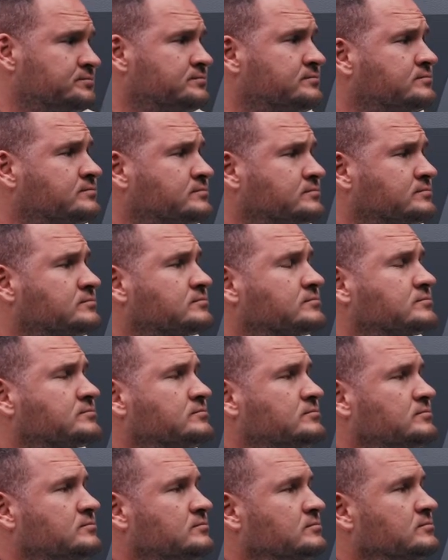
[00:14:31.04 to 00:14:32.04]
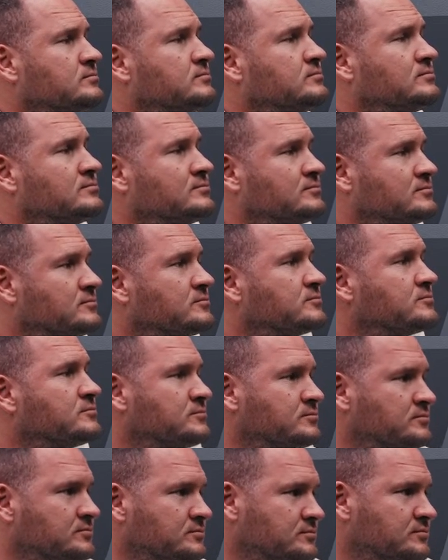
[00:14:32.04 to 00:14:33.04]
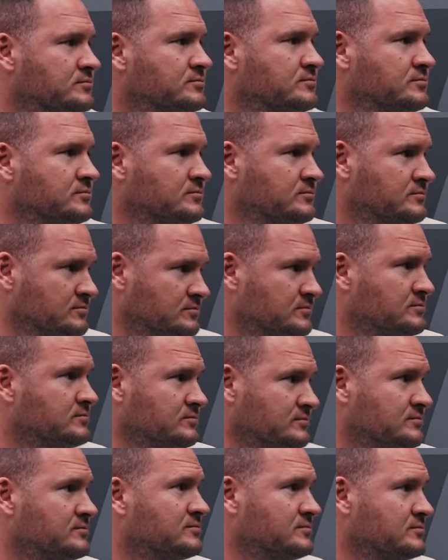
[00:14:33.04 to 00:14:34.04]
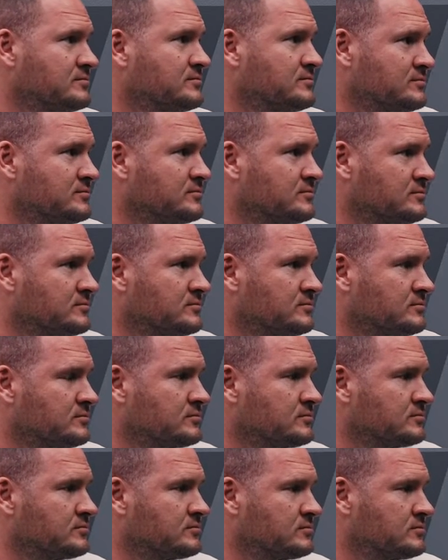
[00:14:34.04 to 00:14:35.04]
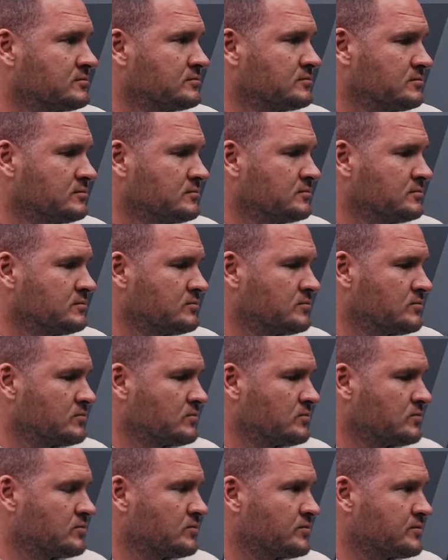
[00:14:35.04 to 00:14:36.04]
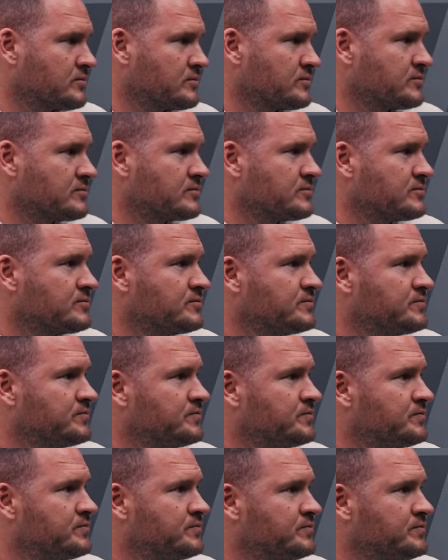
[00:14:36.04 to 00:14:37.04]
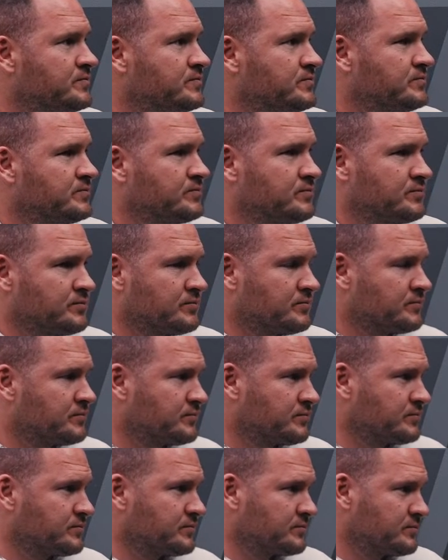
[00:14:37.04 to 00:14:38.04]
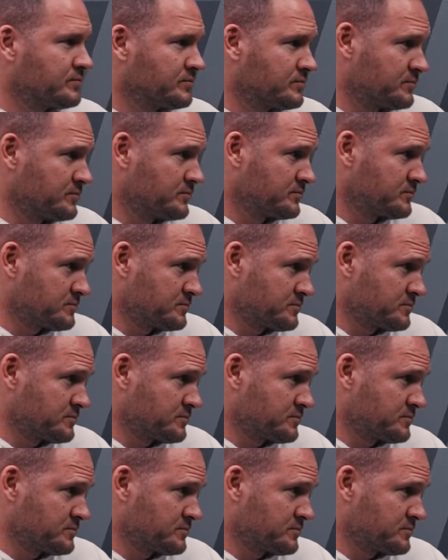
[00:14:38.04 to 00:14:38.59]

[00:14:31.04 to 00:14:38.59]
No words are spoken by the person on screen.